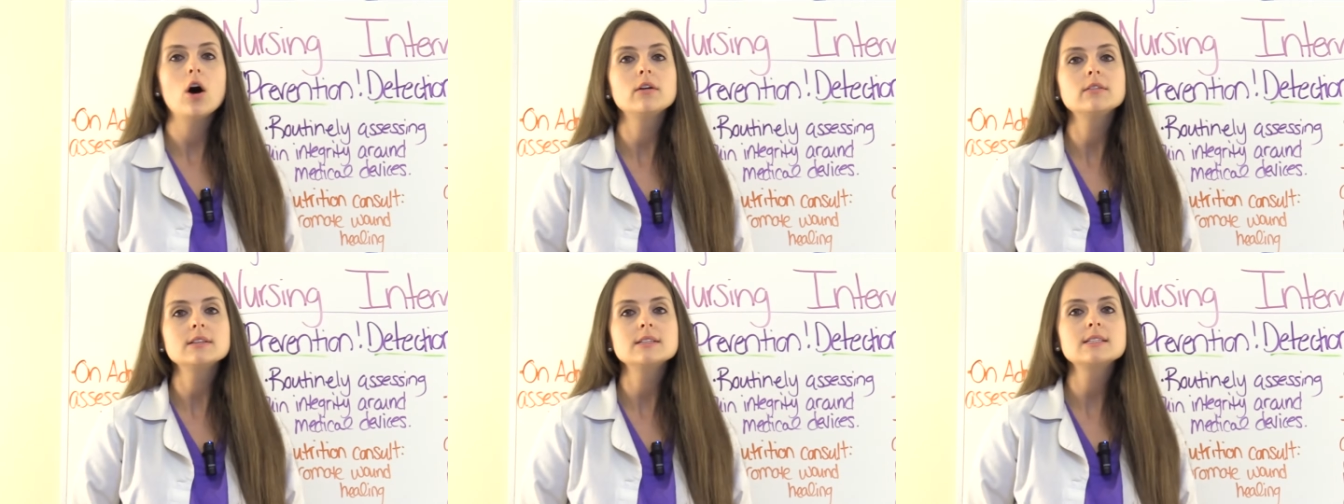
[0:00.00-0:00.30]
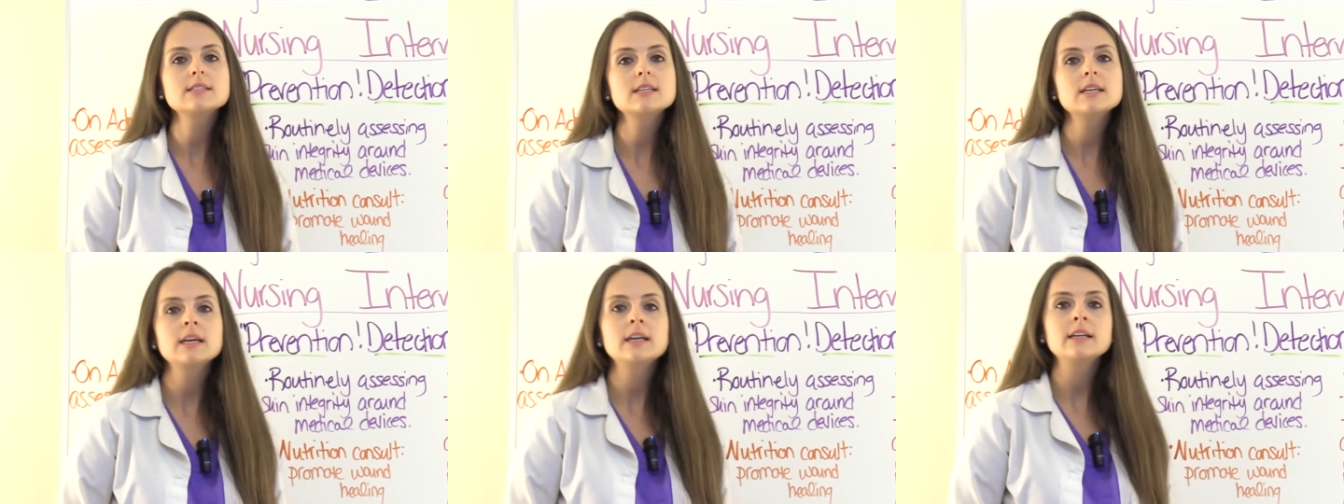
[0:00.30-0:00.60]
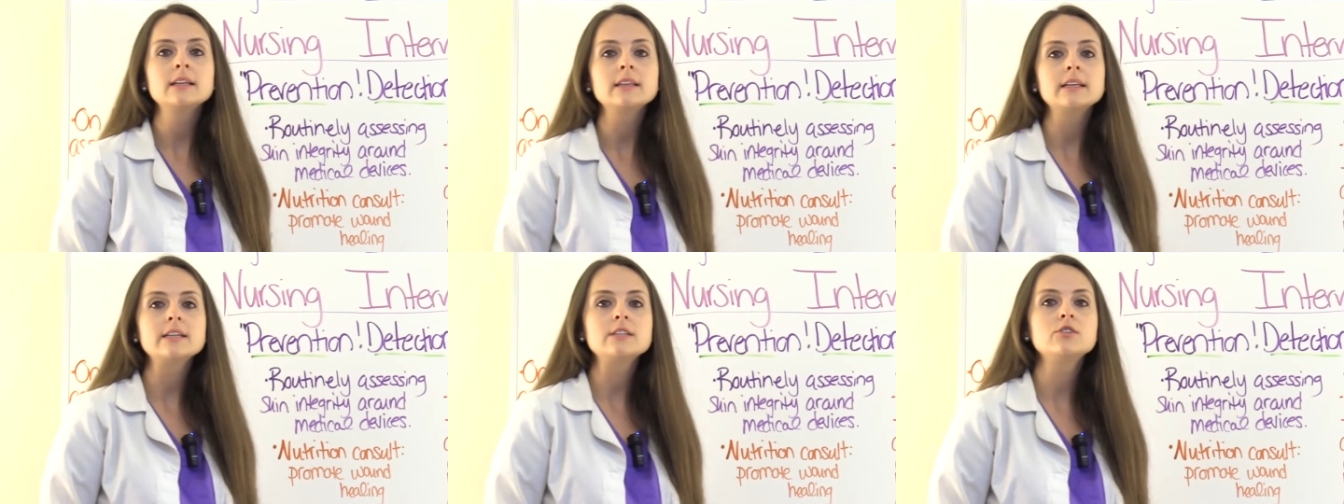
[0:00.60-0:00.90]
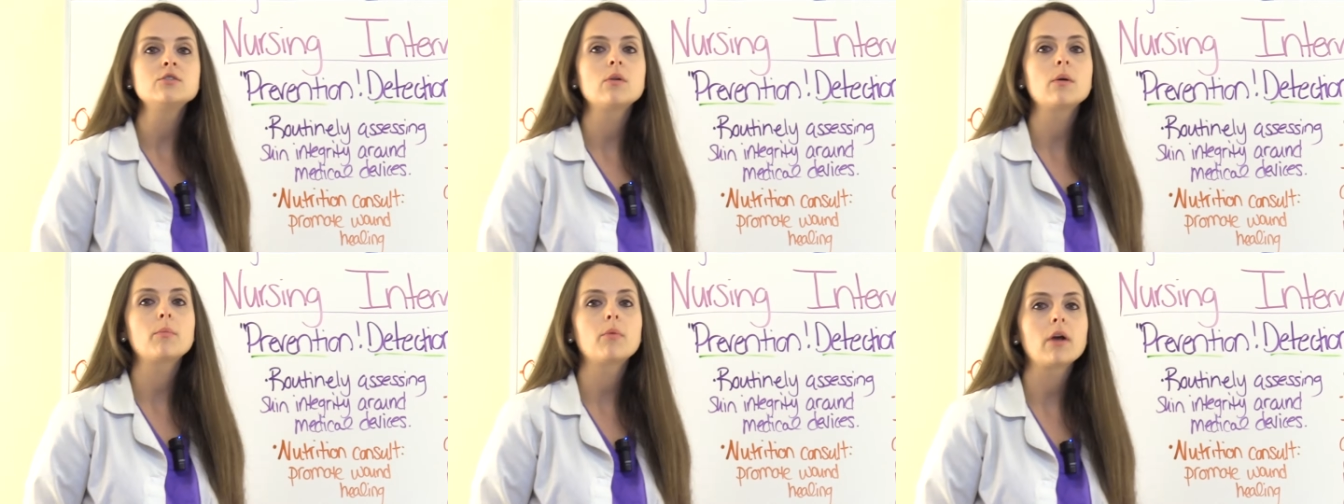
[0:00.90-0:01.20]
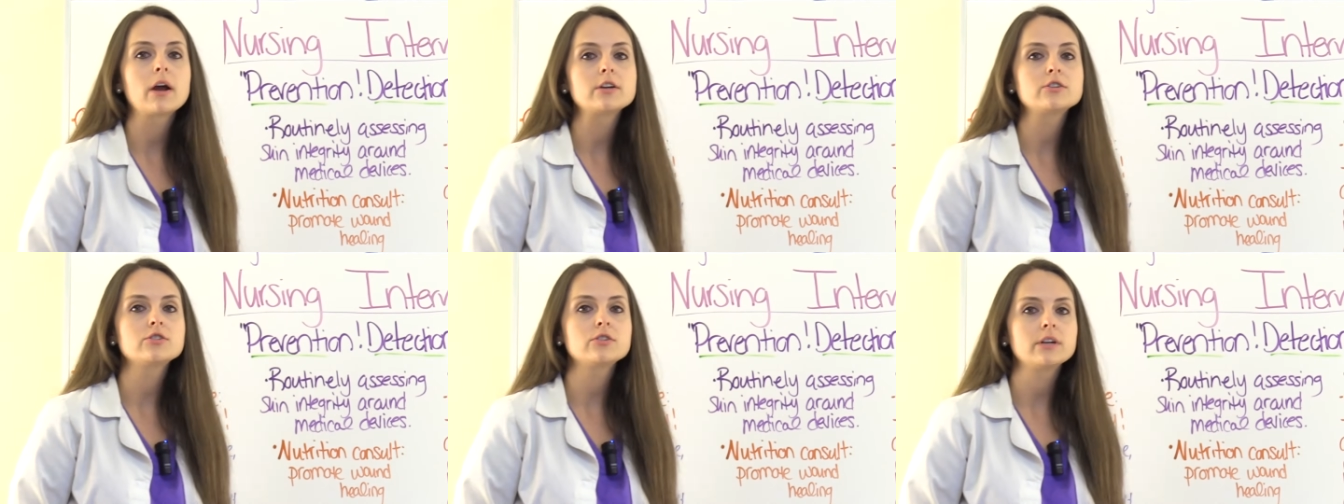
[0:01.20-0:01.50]
on the skin and lead to a
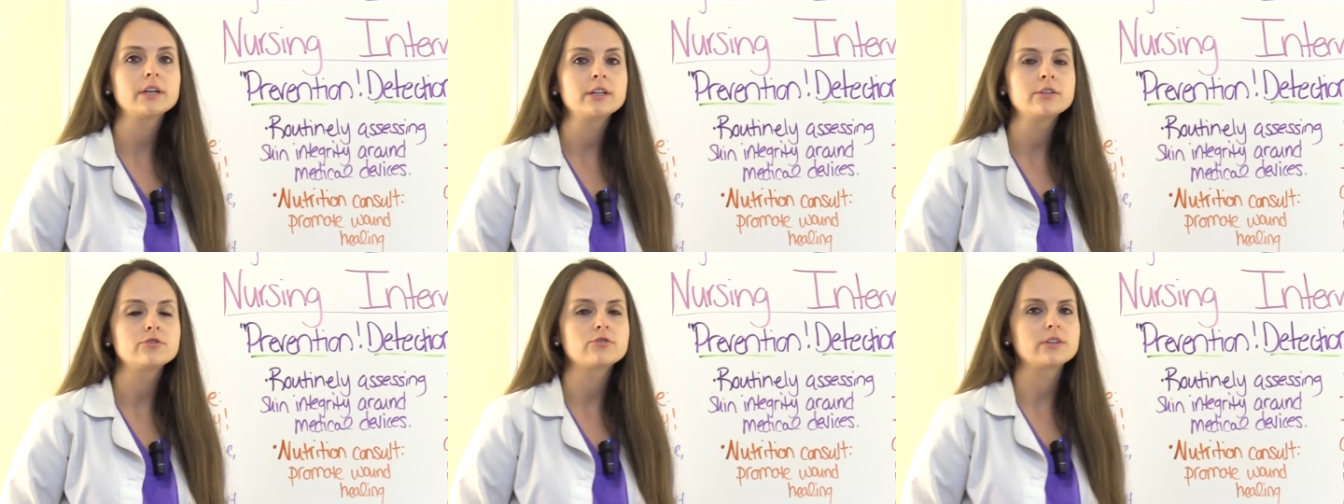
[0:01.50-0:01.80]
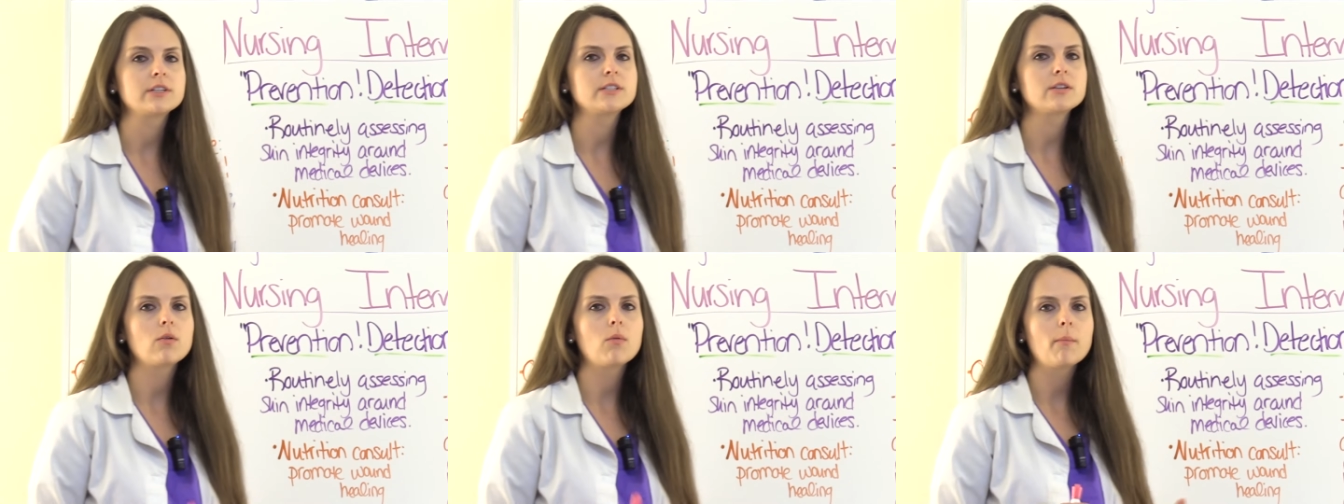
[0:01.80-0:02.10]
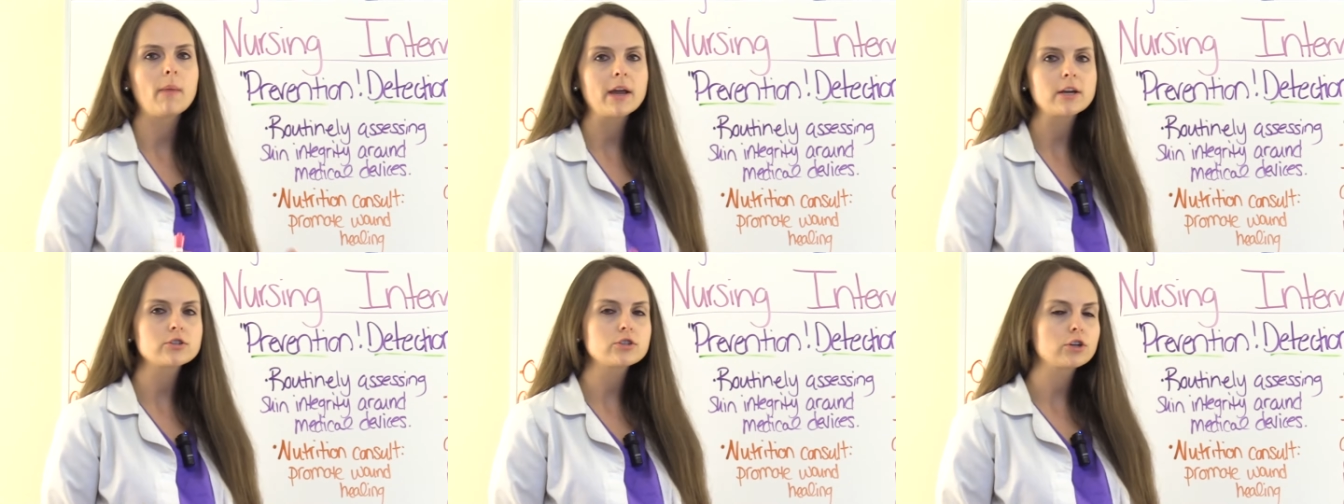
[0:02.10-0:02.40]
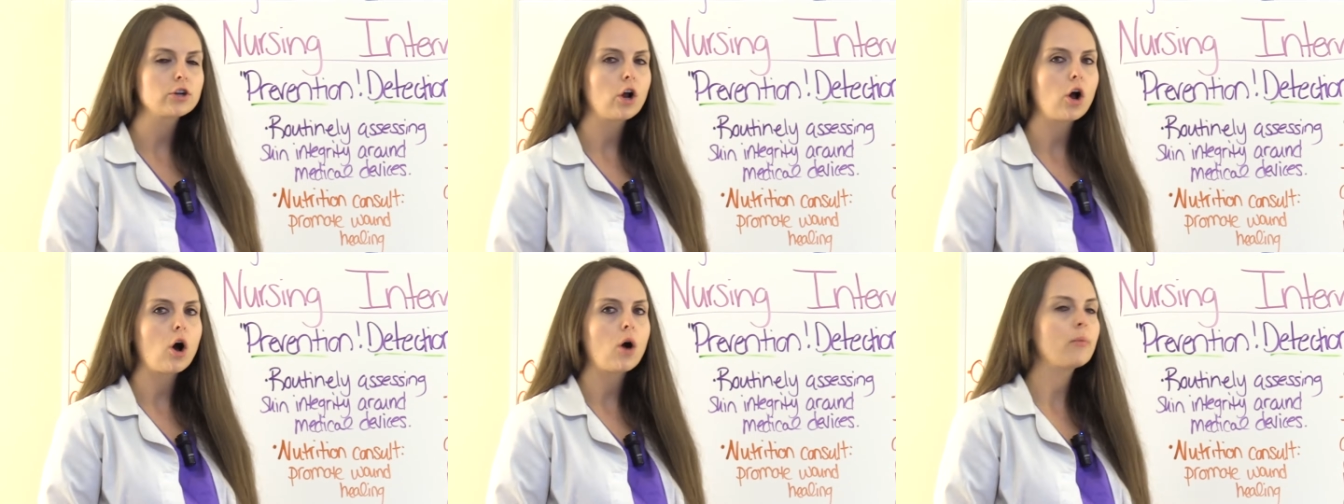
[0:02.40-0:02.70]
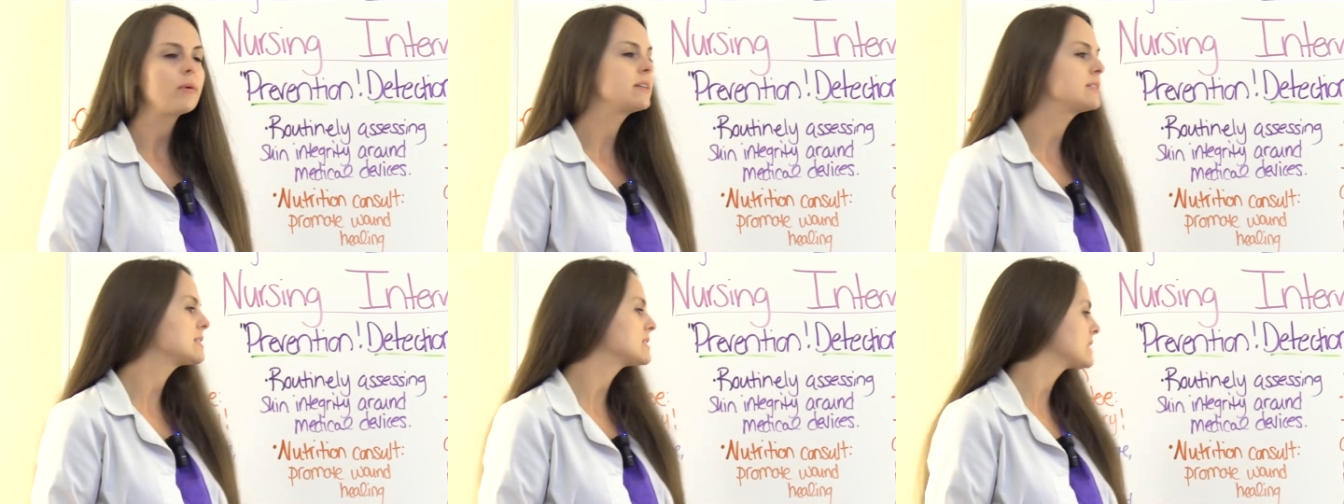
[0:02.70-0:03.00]
pressure injury. So make sure you're
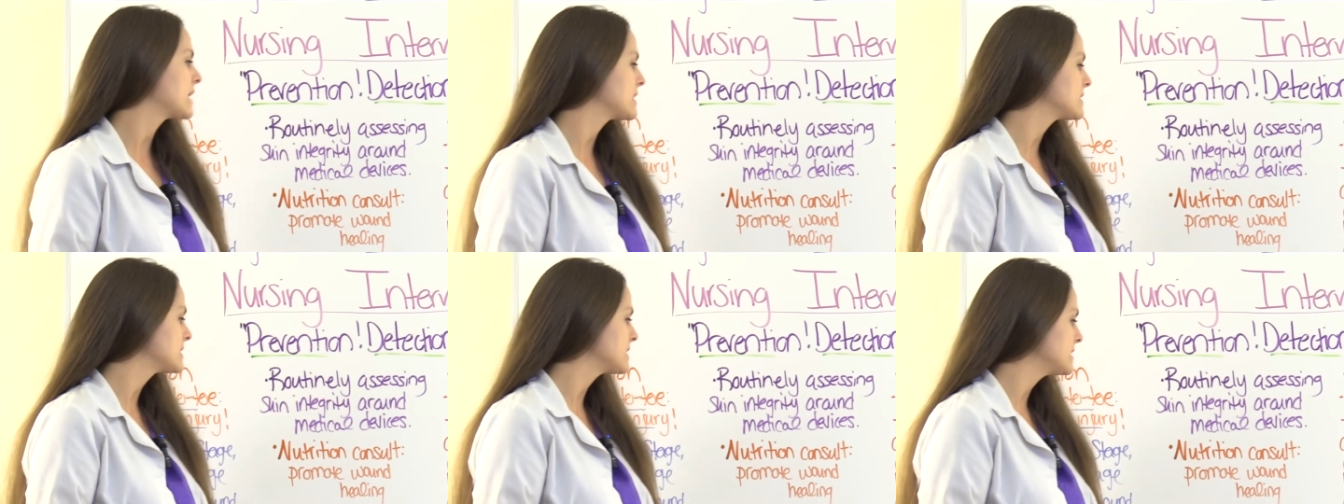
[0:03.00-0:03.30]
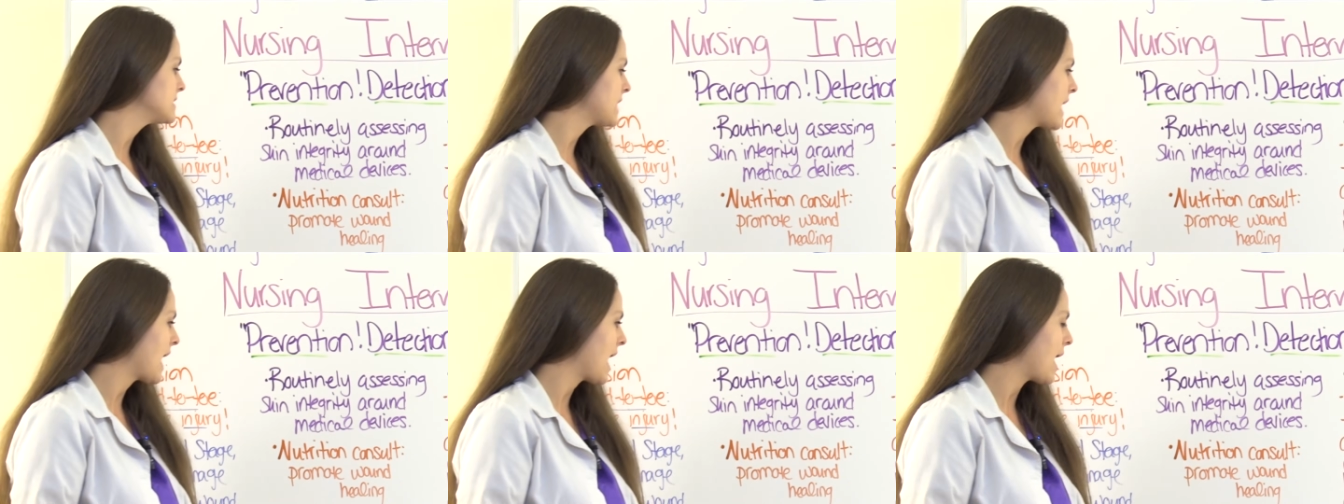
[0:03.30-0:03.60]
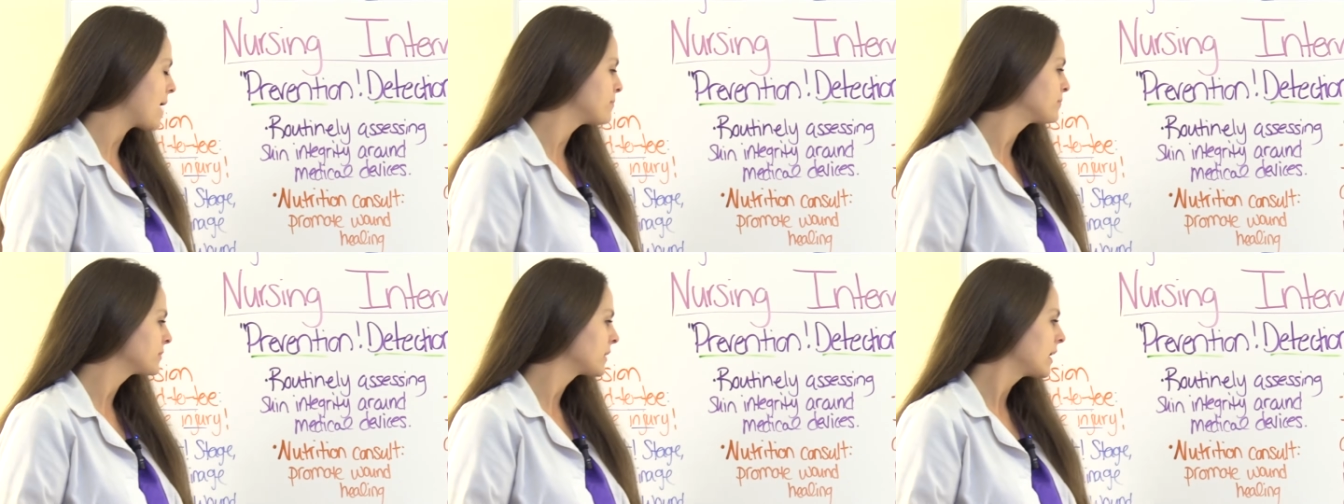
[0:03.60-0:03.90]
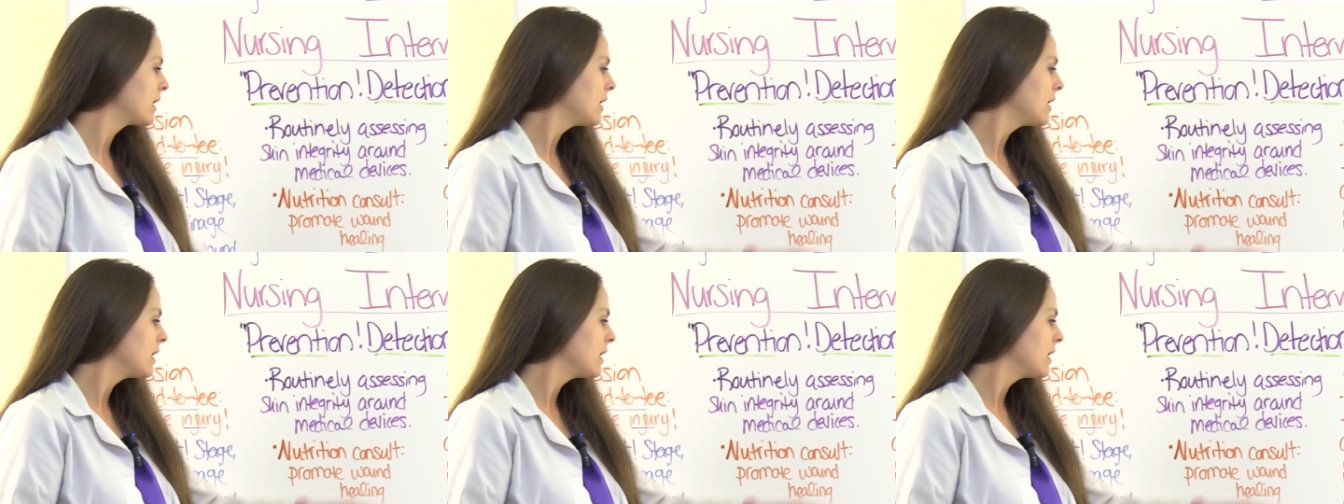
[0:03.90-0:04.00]
always assessing that.